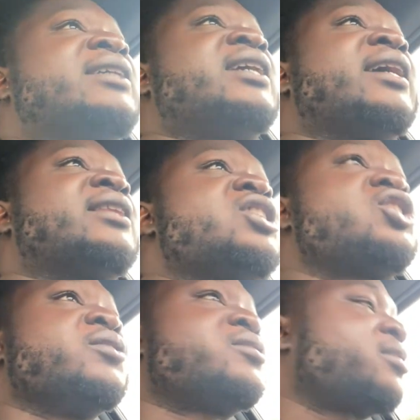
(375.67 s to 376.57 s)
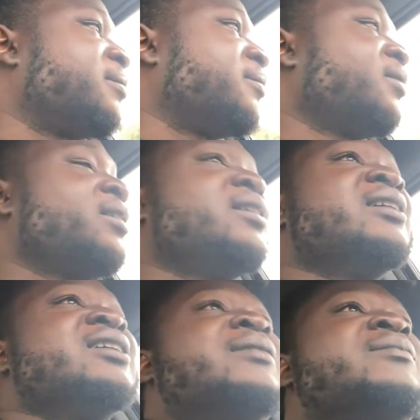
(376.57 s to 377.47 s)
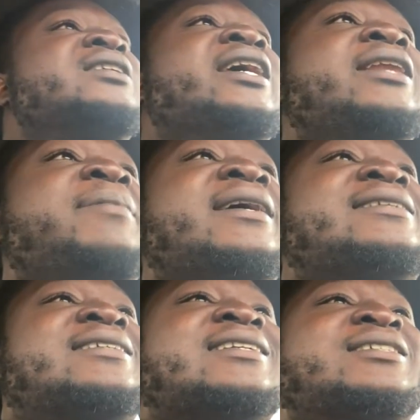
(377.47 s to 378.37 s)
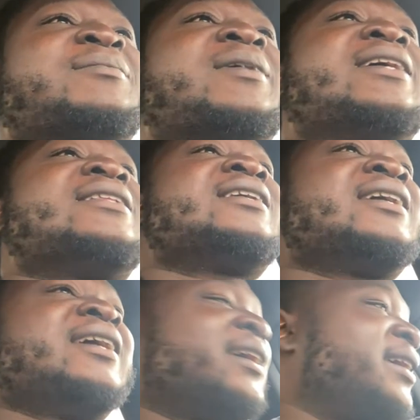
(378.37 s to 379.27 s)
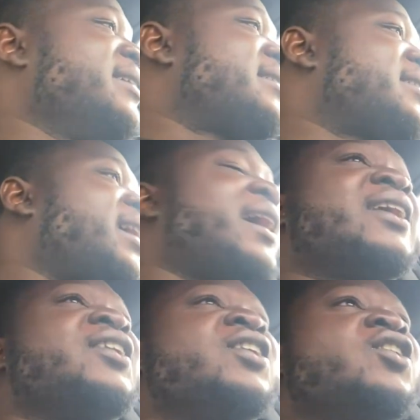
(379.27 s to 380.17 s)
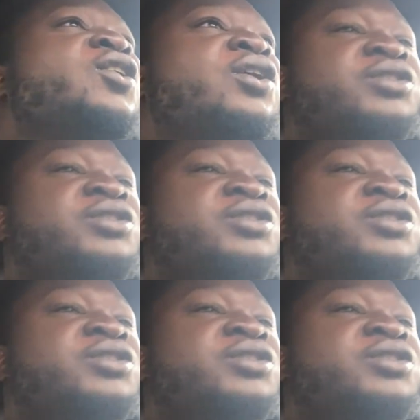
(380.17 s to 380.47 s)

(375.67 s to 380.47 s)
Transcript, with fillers: night that showed some tidbits and some insight on